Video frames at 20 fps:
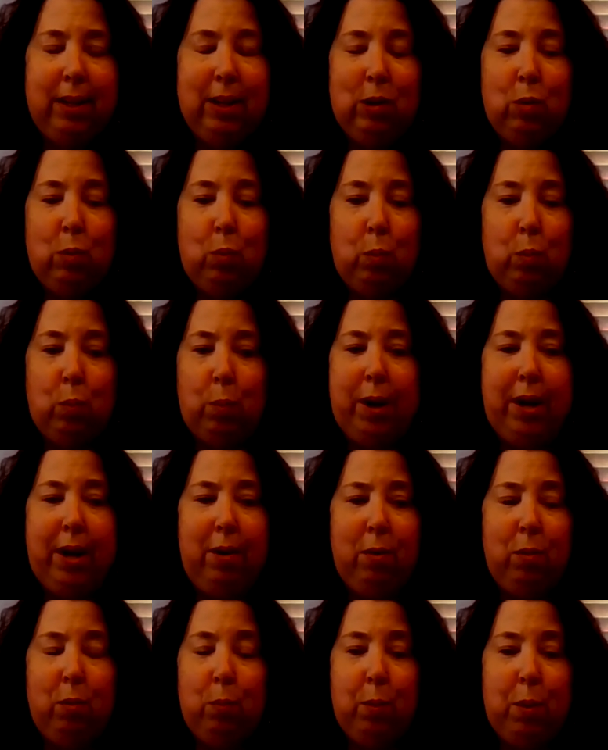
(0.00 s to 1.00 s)

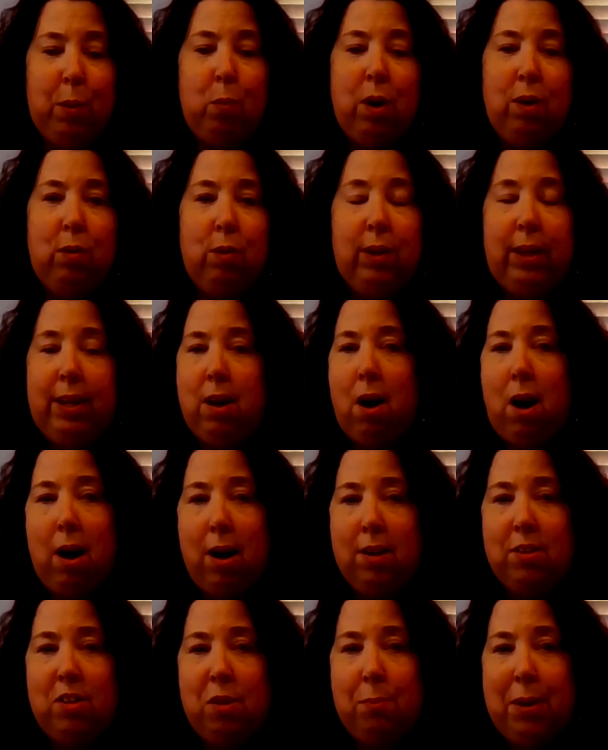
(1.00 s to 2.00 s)
We work really
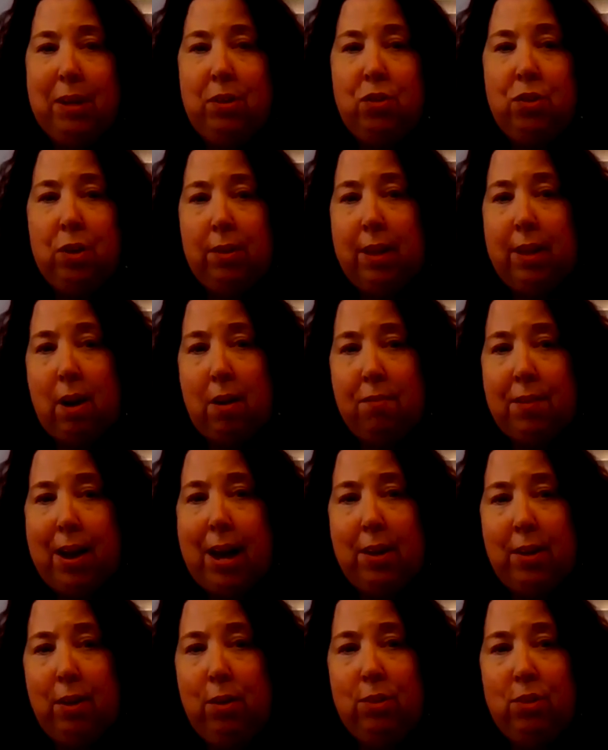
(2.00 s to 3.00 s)
hard to make sure that our
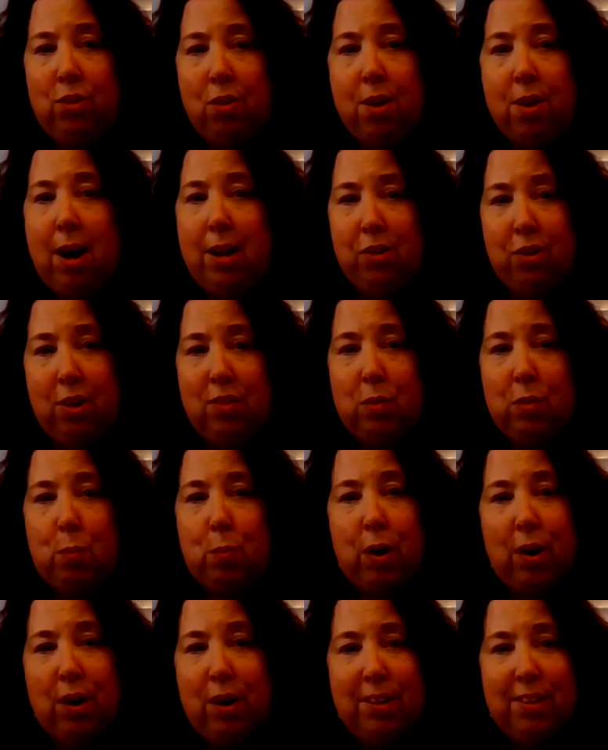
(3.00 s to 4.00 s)
values are not just
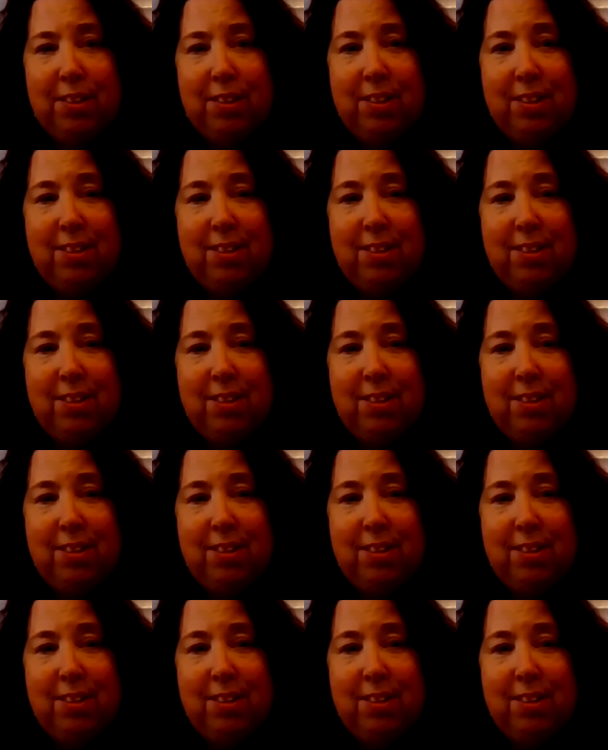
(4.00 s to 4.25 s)
words.